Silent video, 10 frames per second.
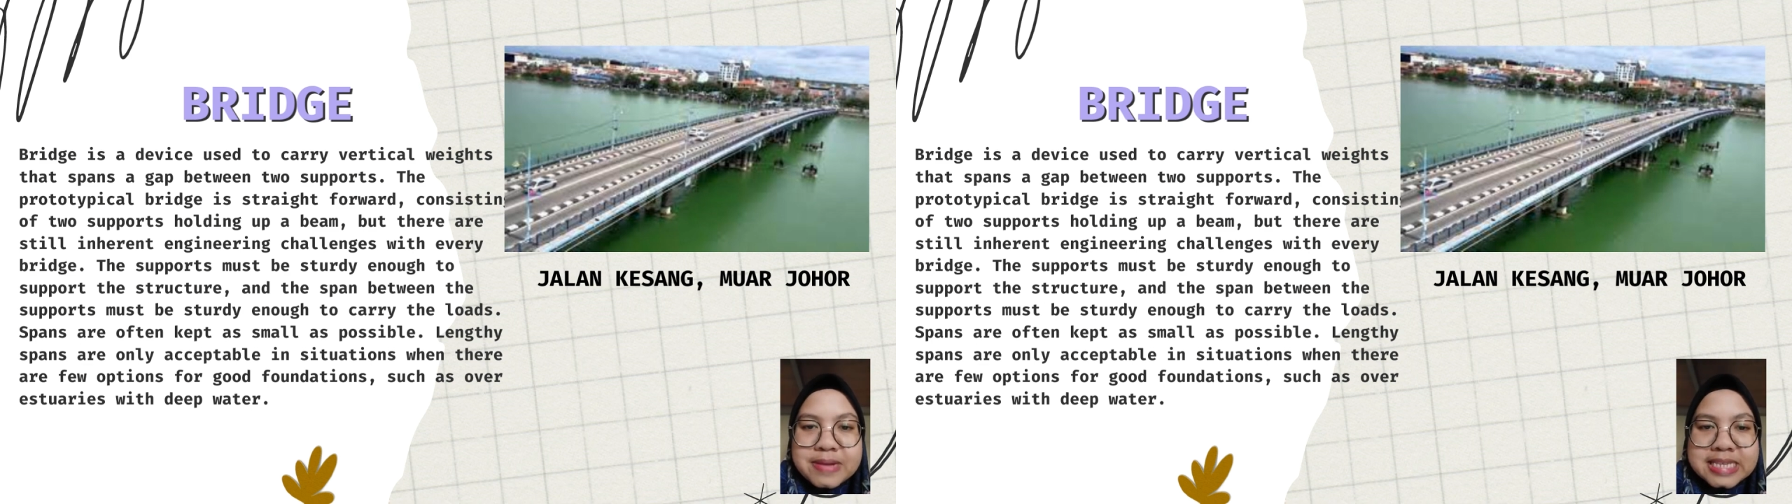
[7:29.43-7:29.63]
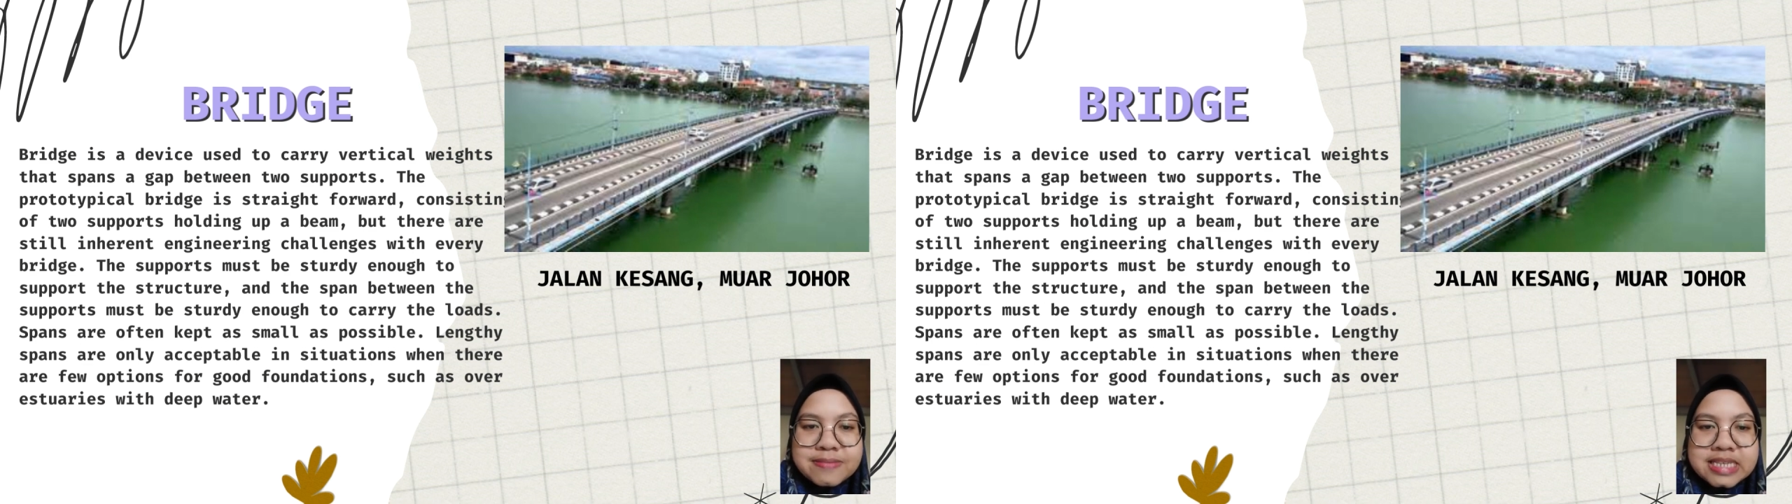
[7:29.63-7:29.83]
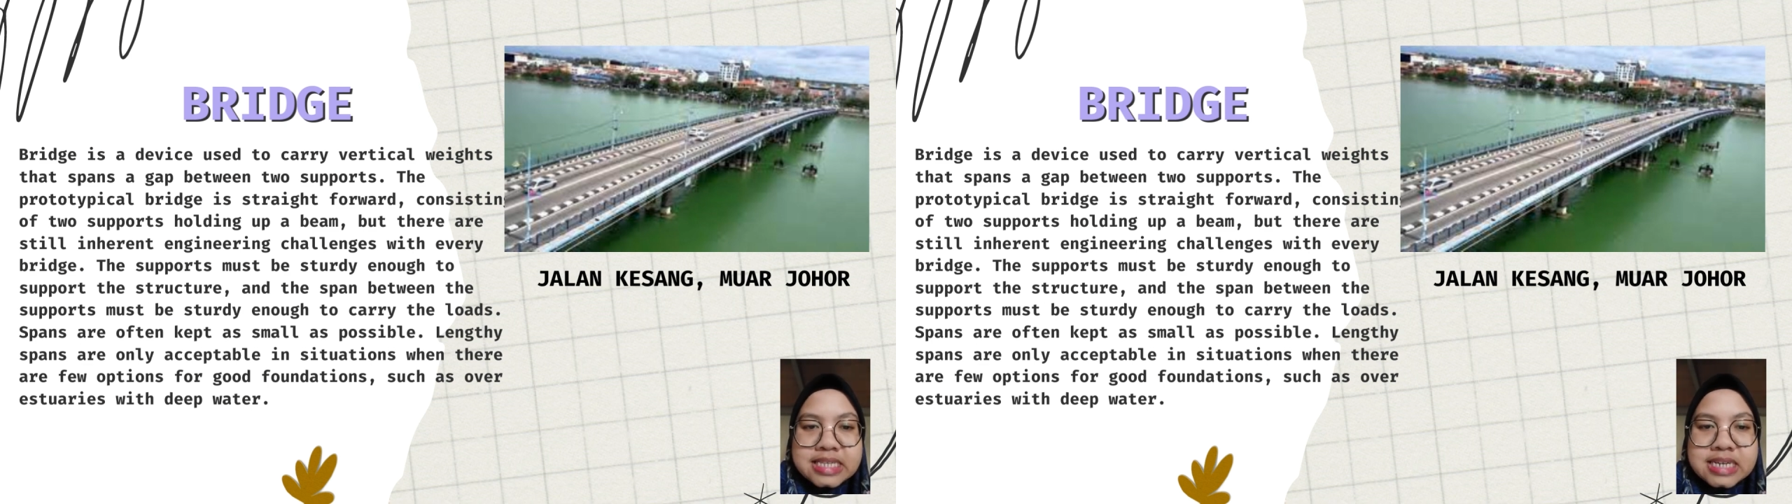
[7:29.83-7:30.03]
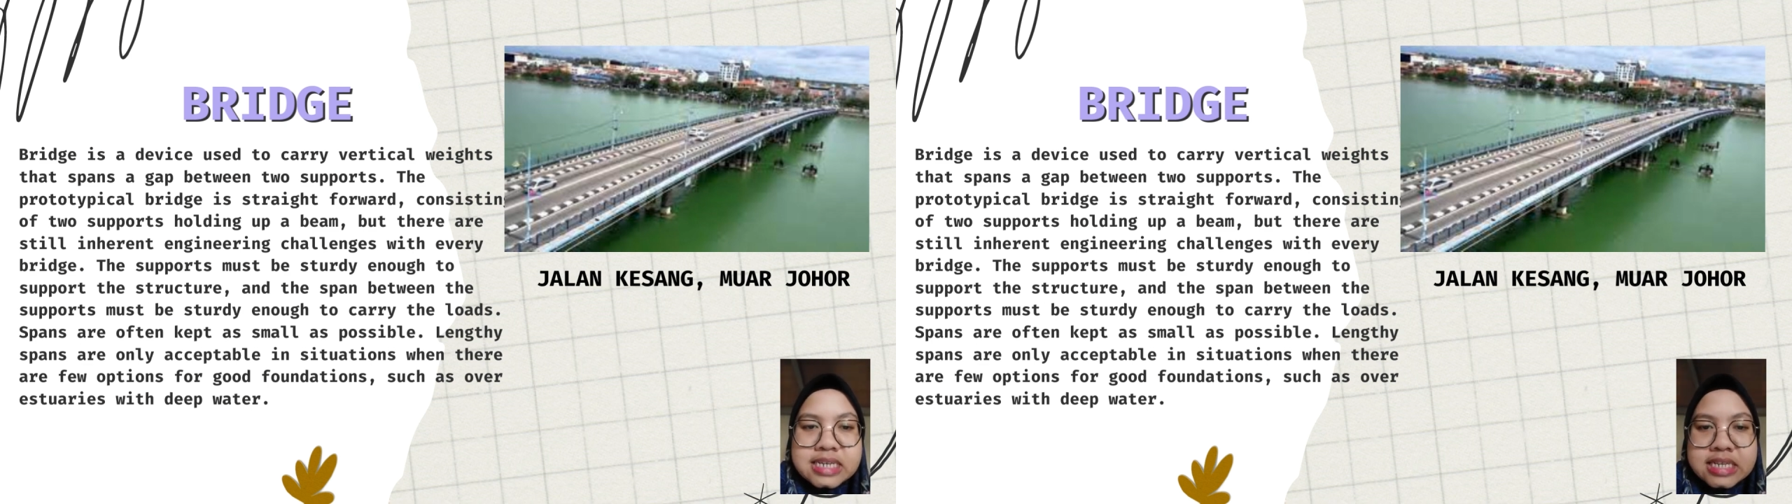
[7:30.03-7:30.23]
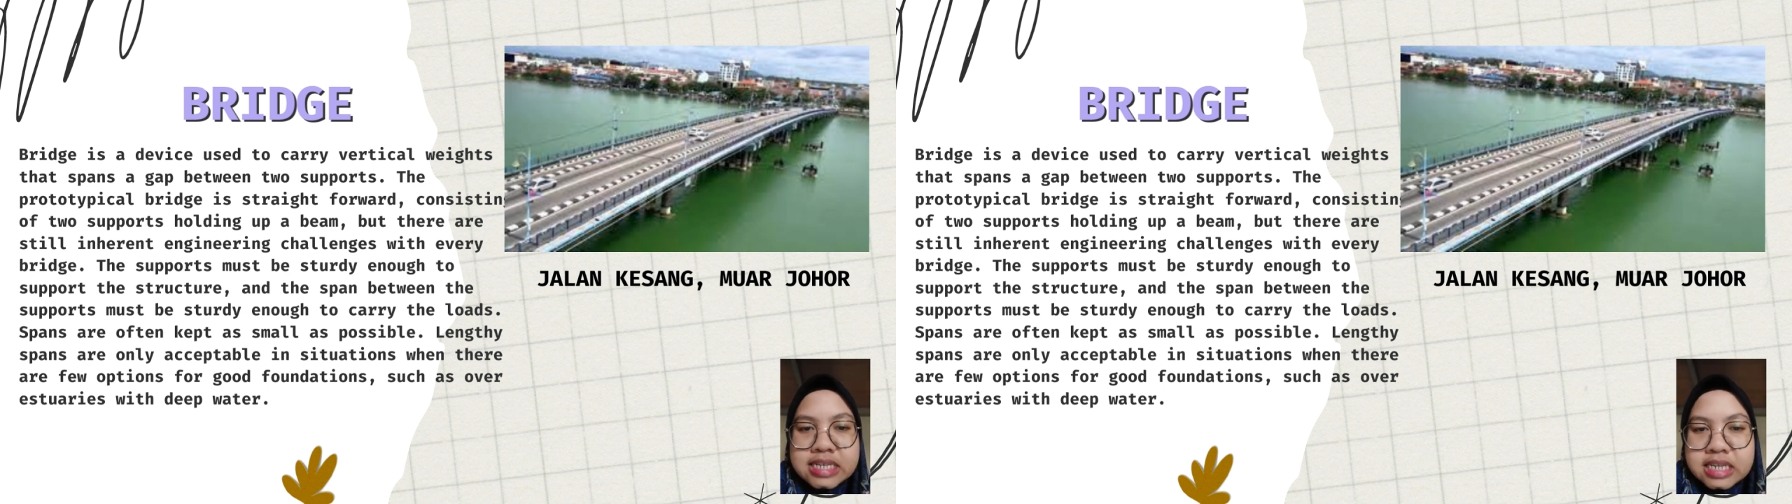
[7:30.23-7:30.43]
must be
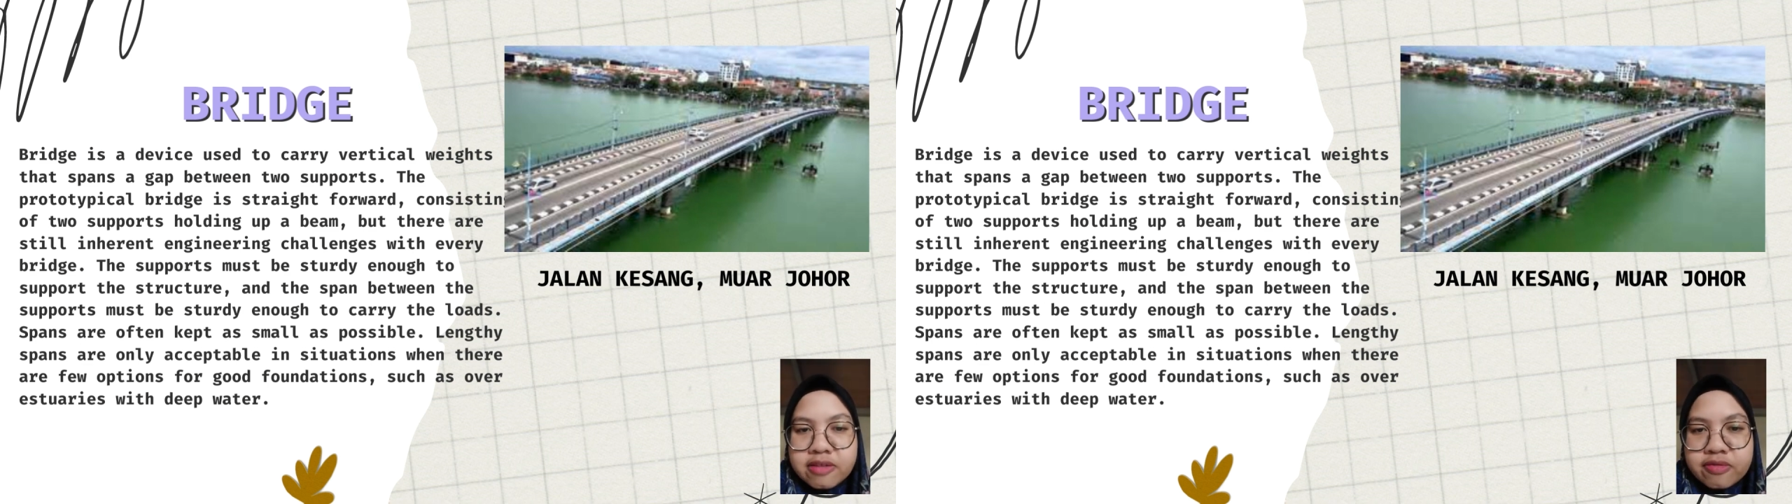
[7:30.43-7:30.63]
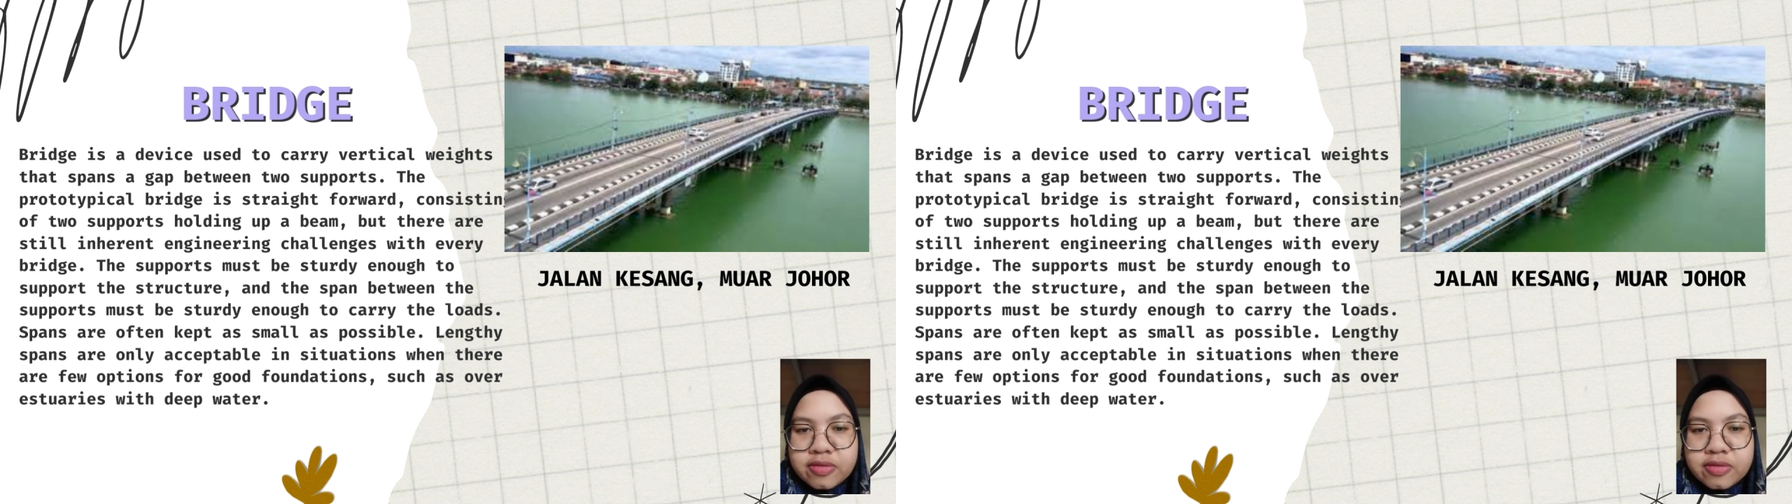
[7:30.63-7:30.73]
sturdy enough